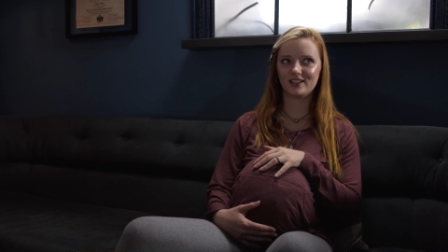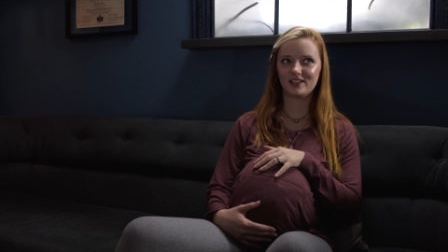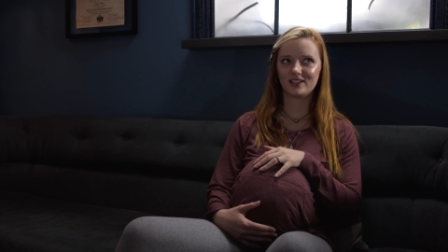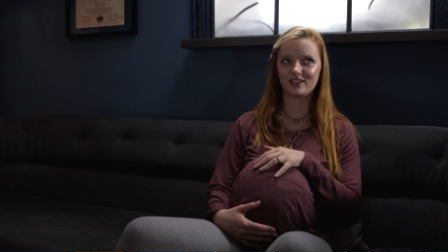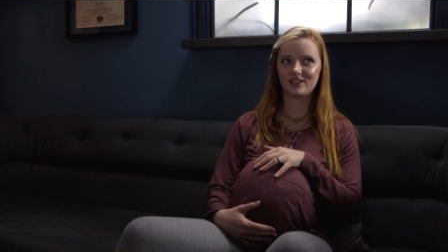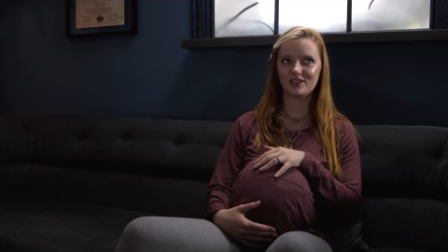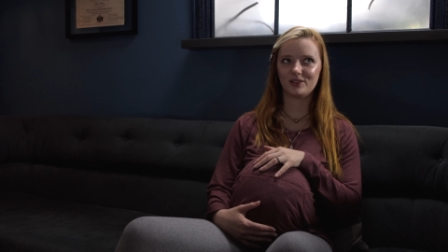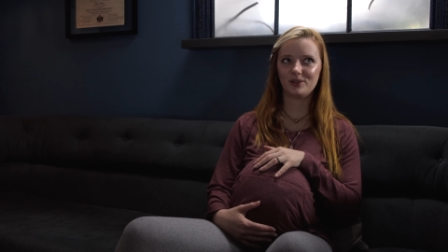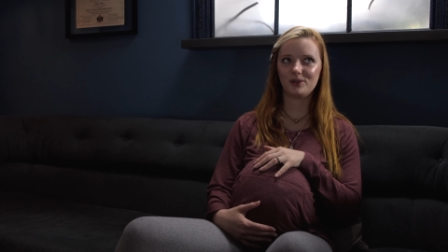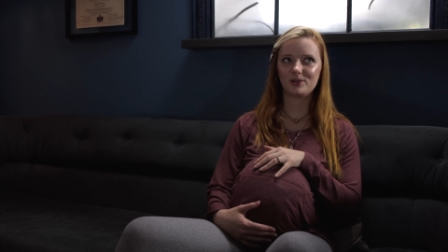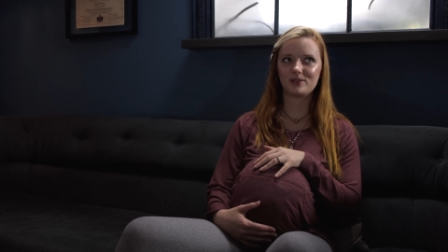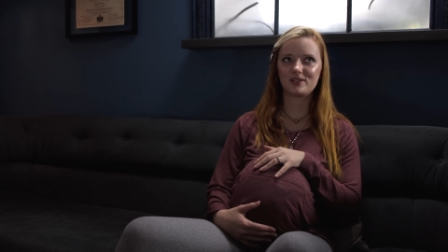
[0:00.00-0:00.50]

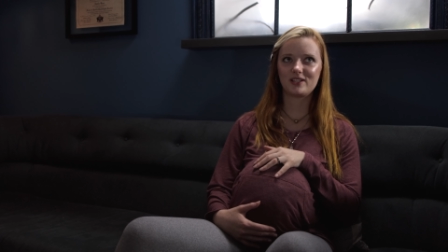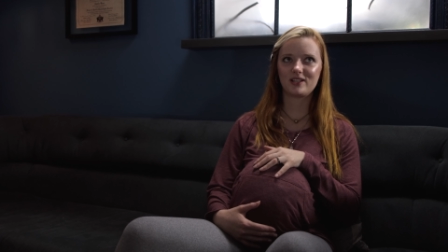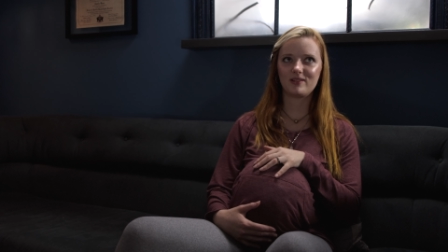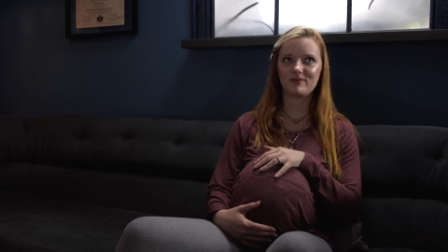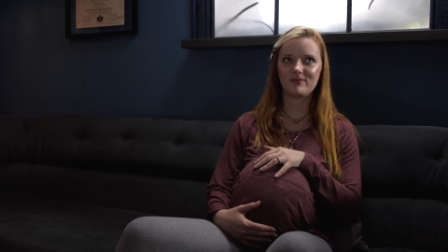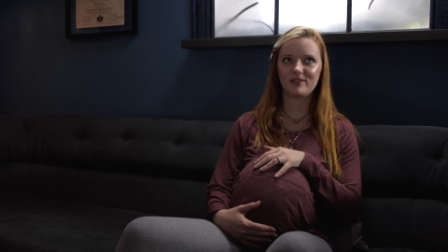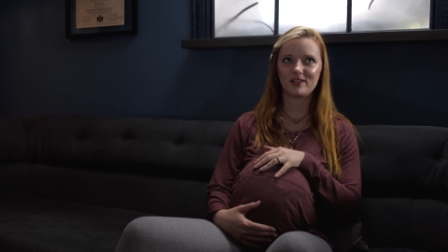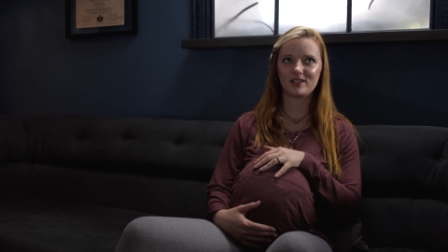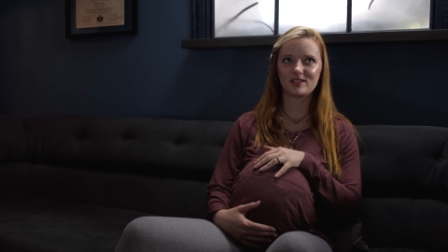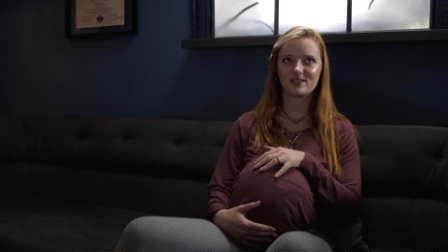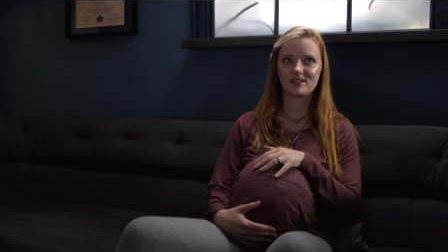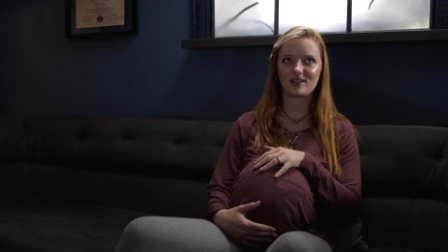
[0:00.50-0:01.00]
The whole team
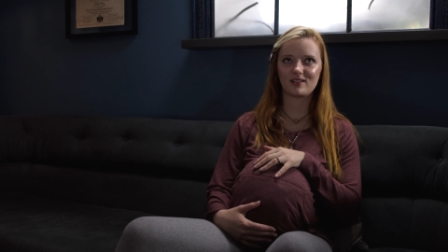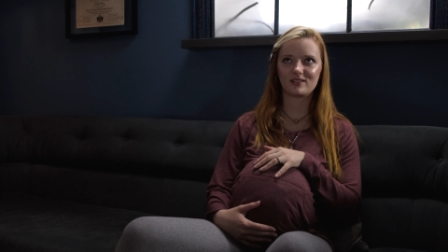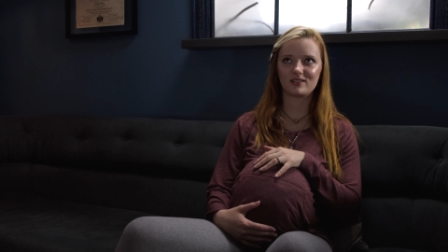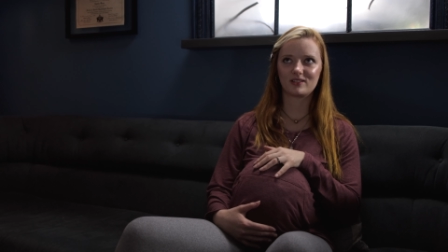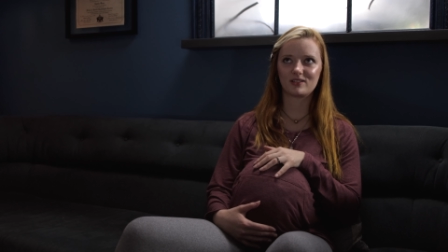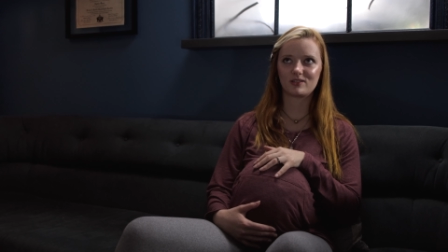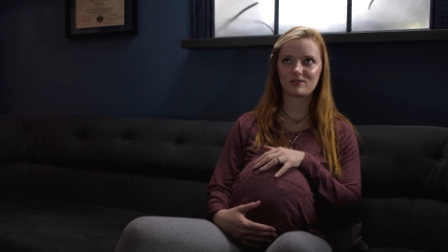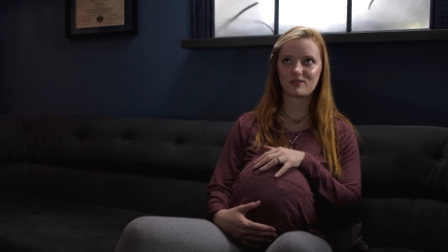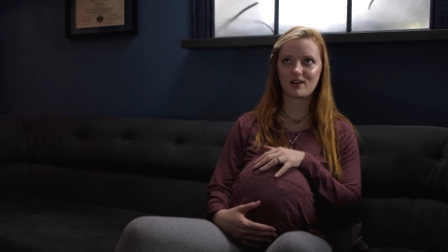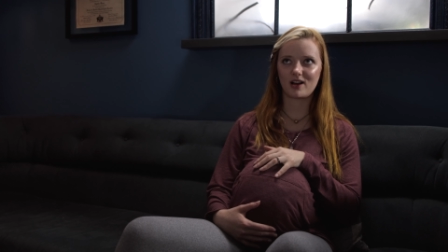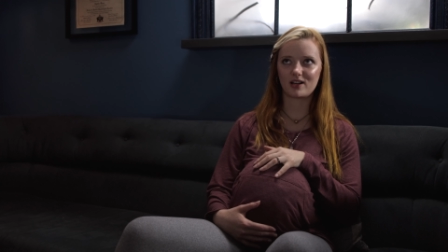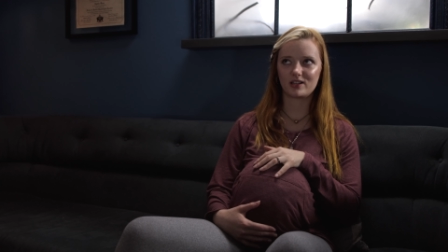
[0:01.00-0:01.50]
figures out the
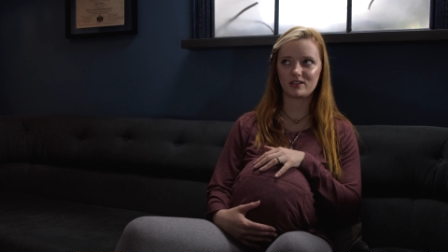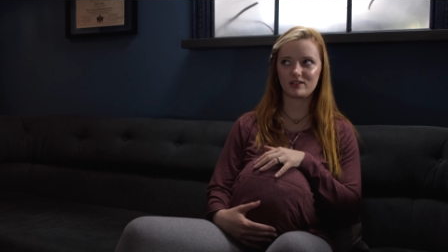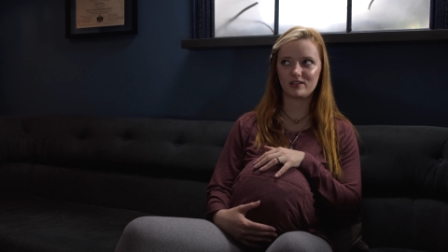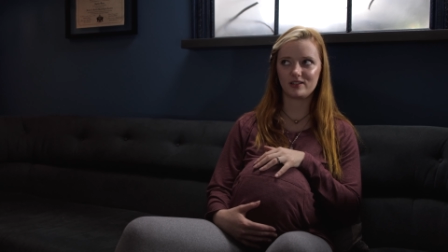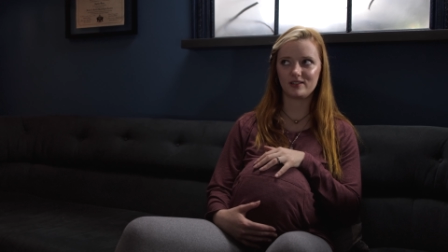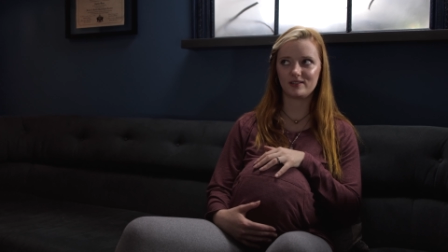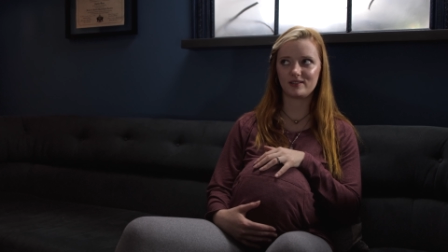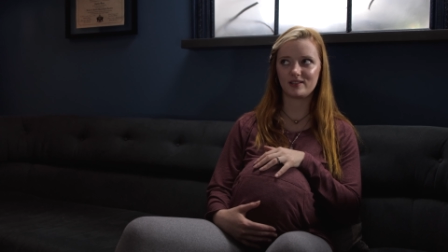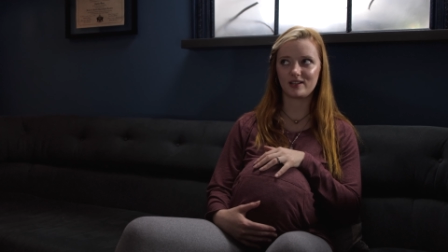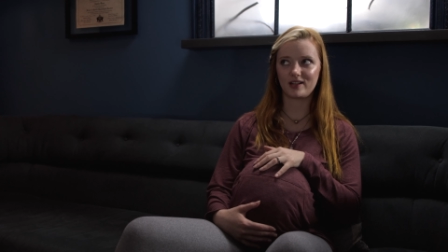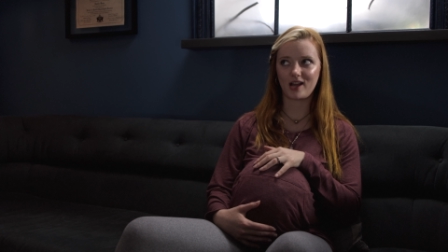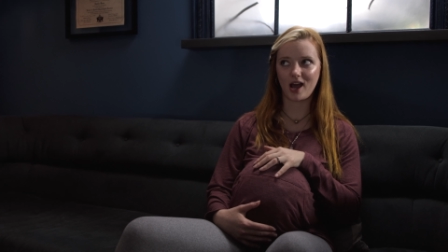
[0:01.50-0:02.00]

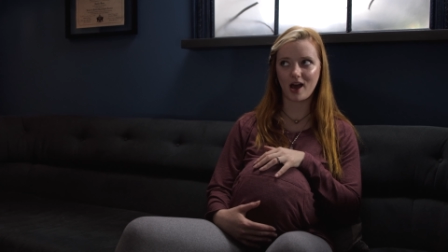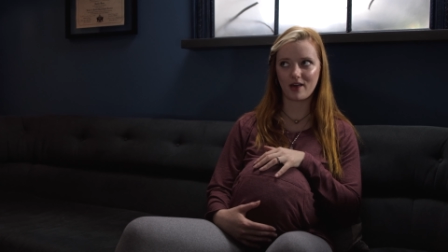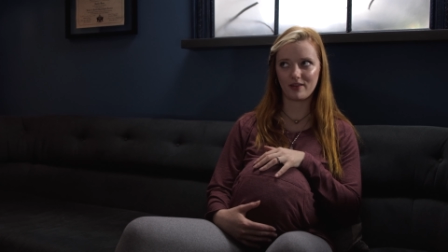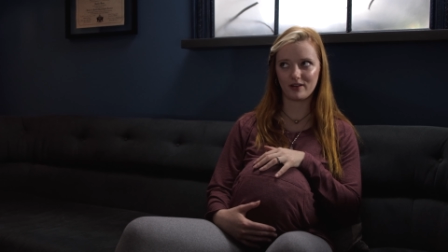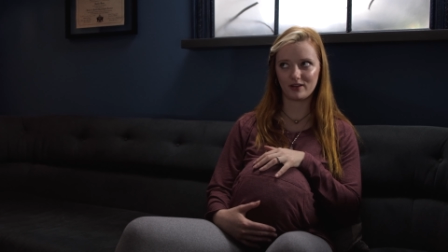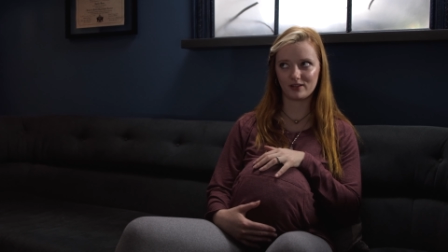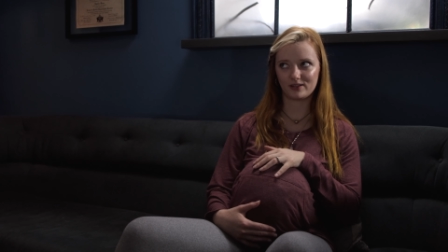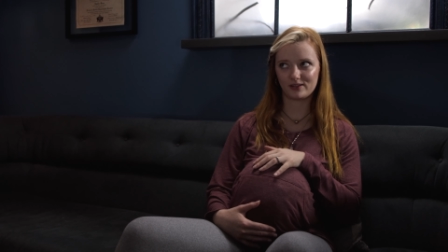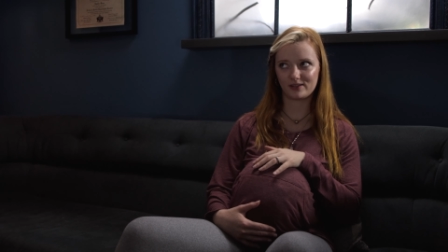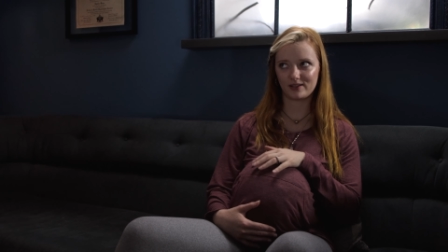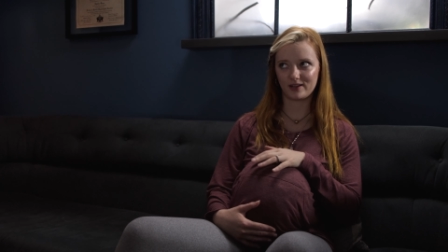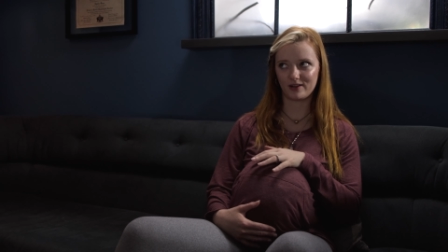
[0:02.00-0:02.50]
strategies together,
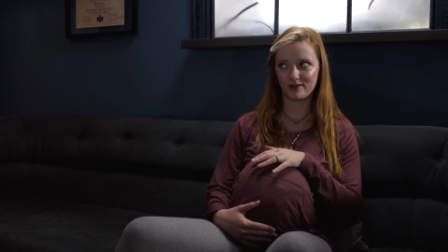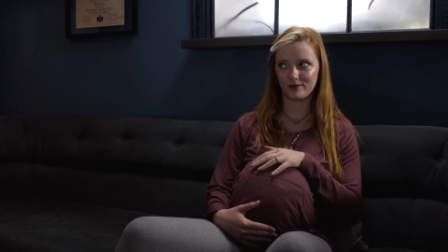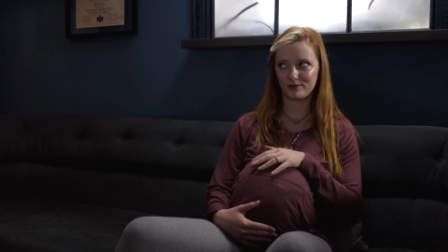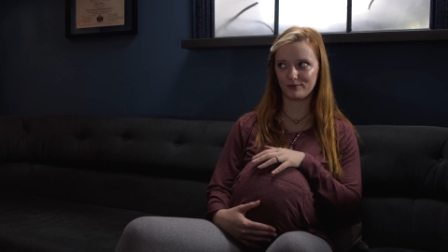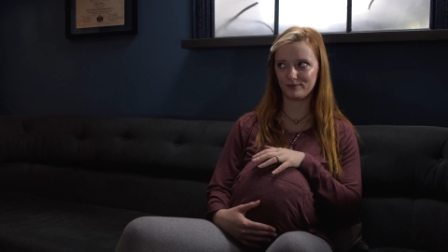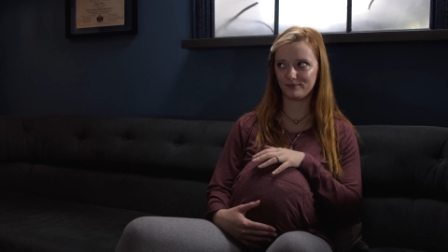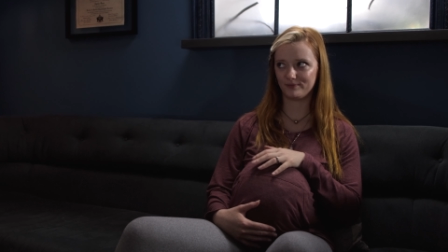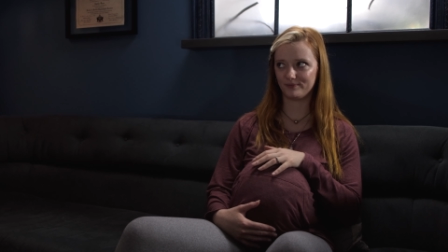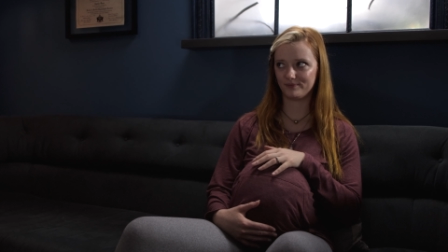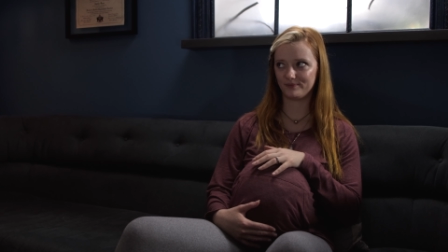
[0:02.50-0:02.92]
so